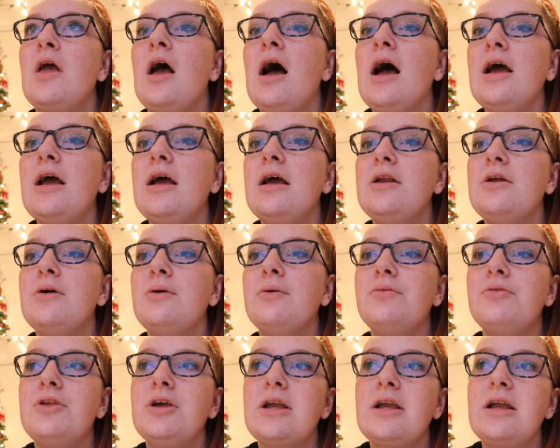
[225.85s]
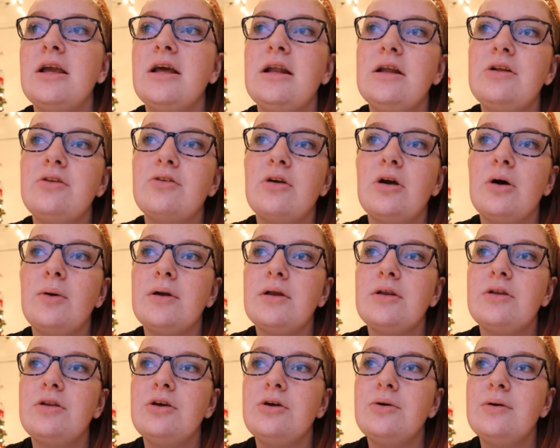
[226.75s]
I don't think it is
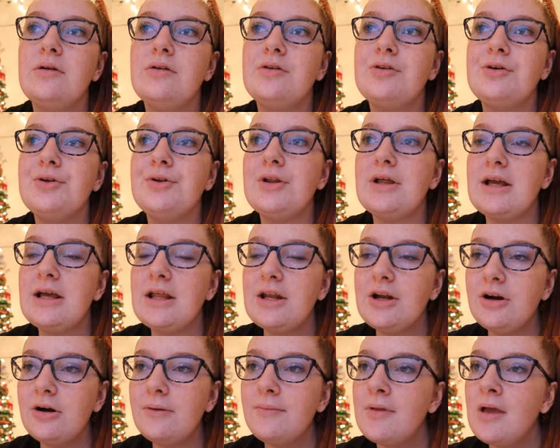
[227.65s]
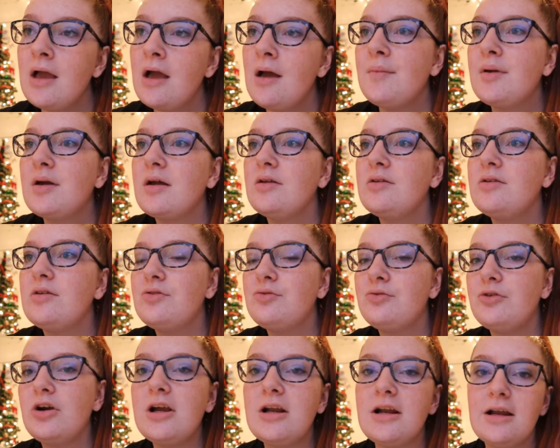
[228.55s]
going to until later because
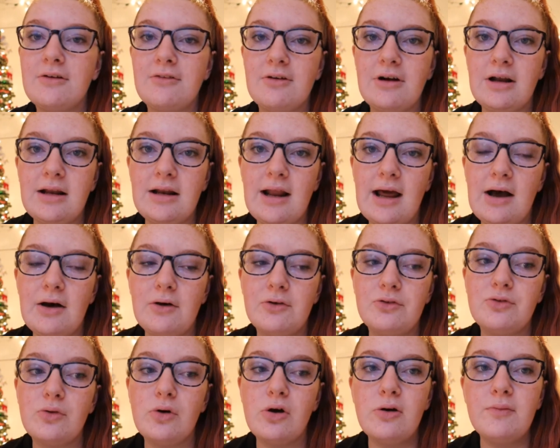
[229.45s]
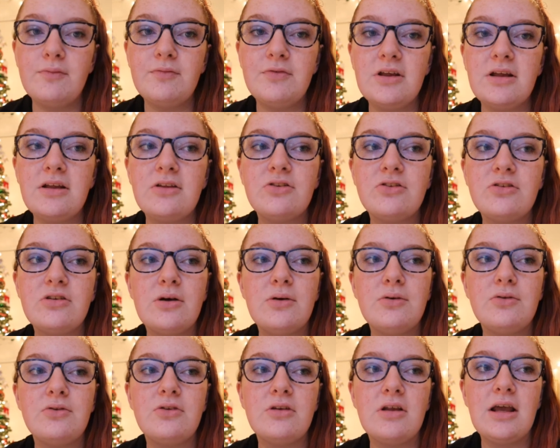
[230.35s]
it's raining right now. So hopefully it
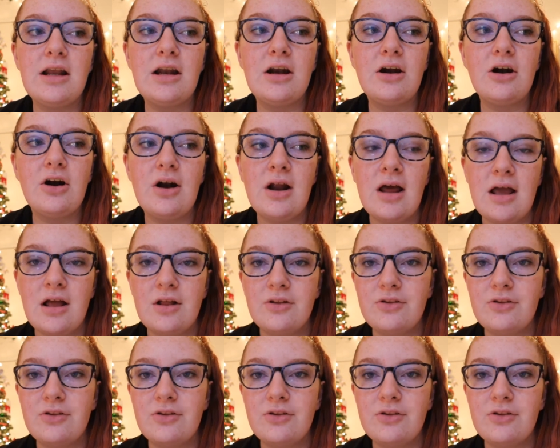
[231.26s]
snows later.